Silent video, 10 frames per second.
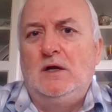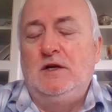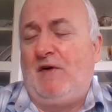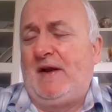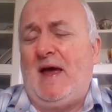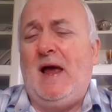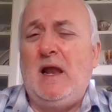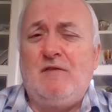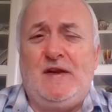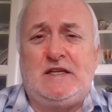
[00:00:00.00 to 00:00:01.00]
you've had a
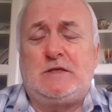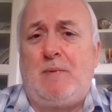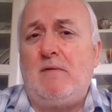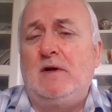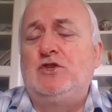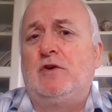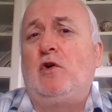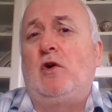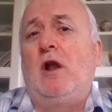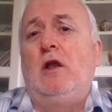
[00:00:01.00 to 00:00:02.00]
hell of an experience, you've
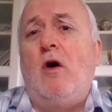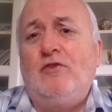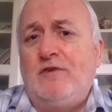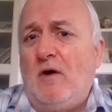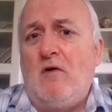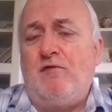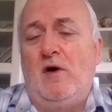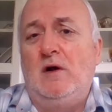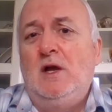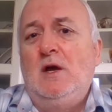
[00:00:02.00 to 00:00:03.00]
got a lot to
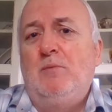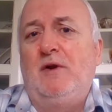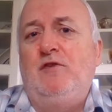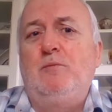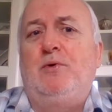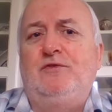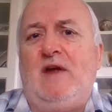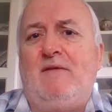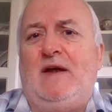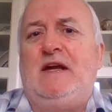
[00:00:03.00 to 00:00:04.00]
offer, but if you put
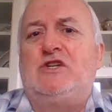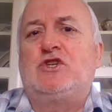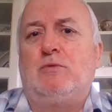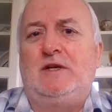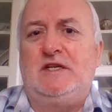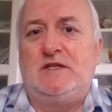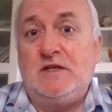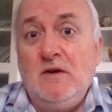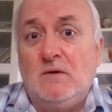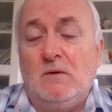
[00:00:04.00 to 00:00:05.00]
down age
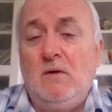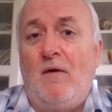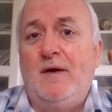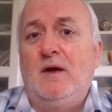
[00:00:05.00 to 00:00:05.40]
22,